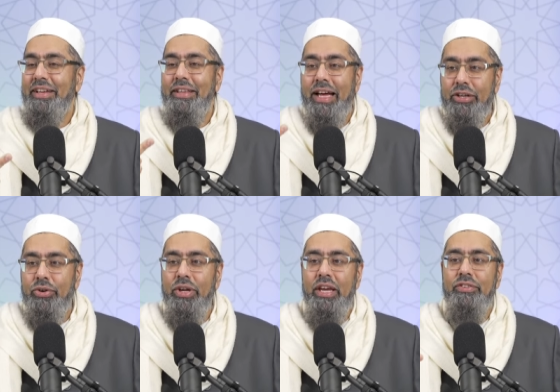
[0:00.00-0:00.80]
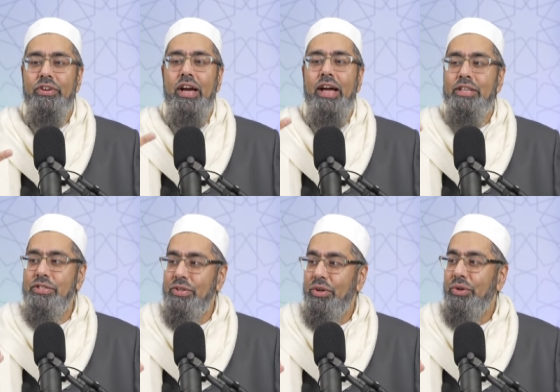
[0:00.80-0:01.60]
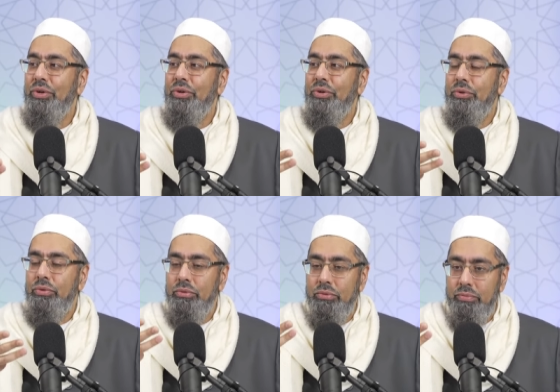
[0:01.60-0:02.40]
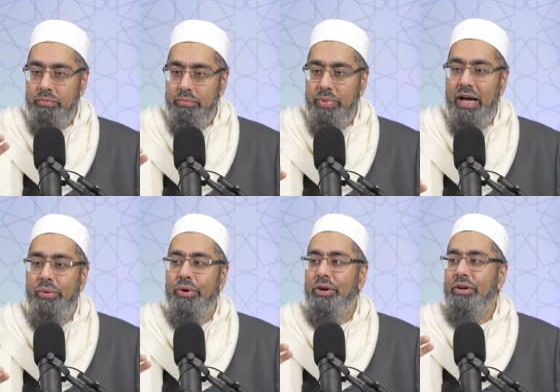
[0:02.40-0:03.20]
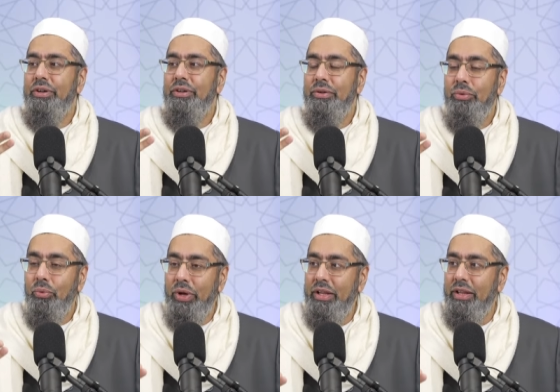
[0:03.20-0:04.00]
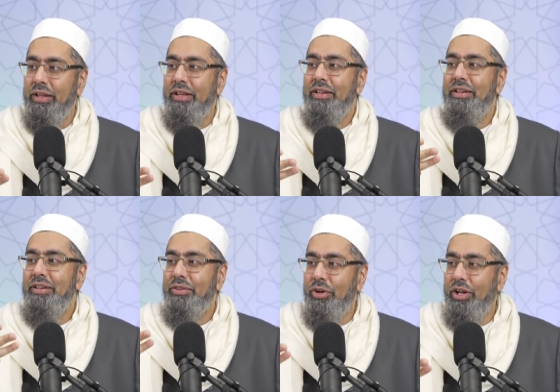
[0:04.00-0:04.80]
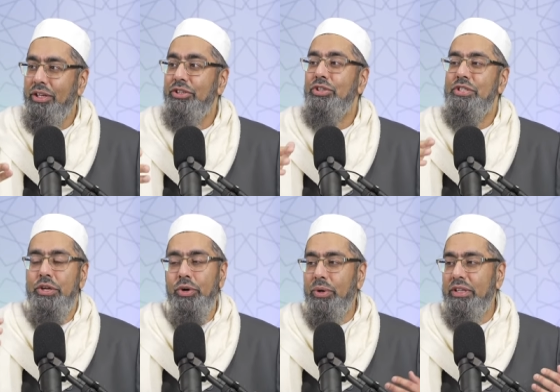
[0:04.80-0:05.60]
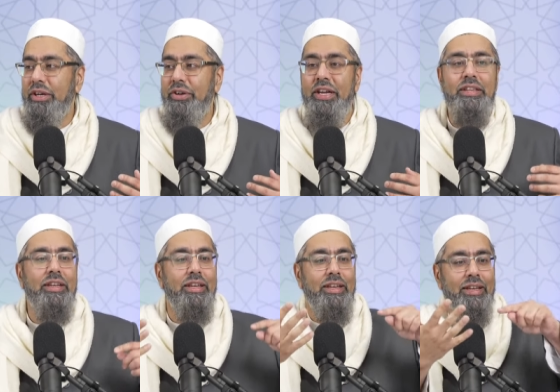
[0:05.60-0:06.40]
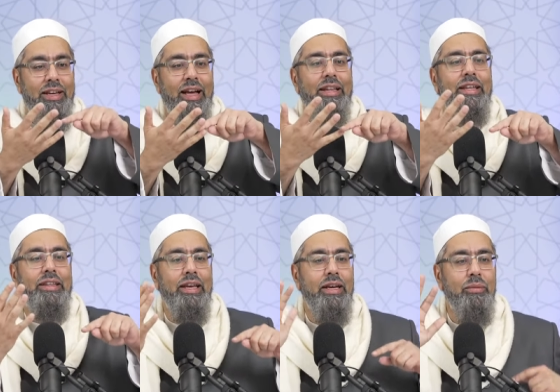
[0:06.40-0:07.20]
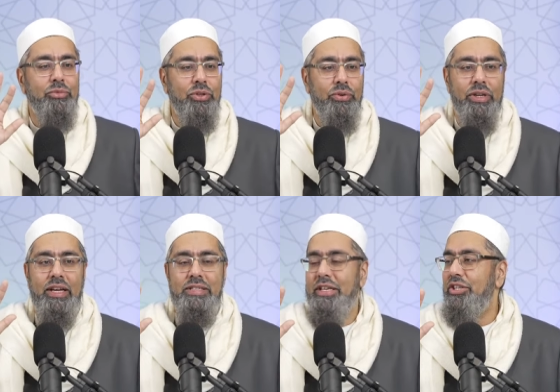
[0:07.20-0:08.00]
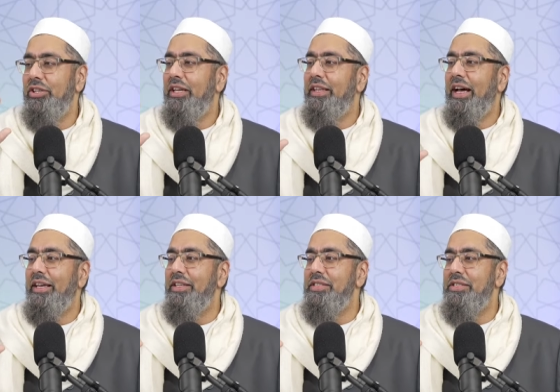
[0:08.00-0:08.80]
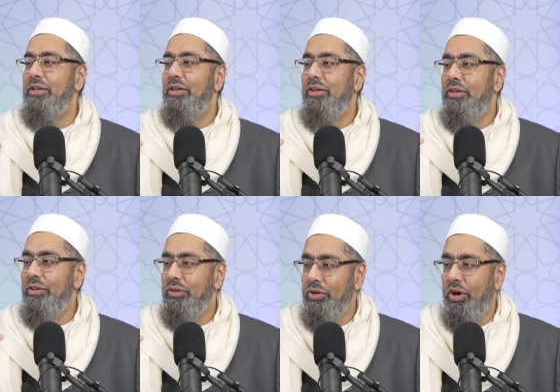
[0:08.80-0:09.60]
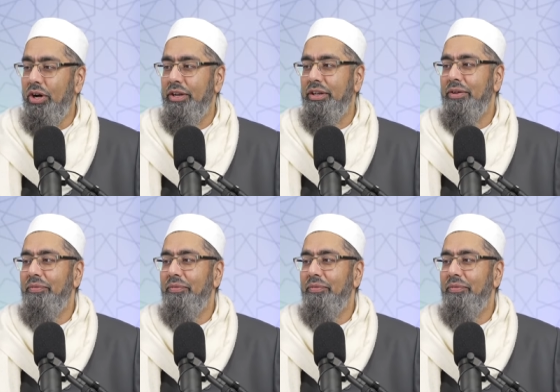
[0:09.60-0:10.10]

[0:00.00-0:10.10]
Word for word: That creator has power, will, knowledge because they know what they're created. And then they come to the realization that that is God.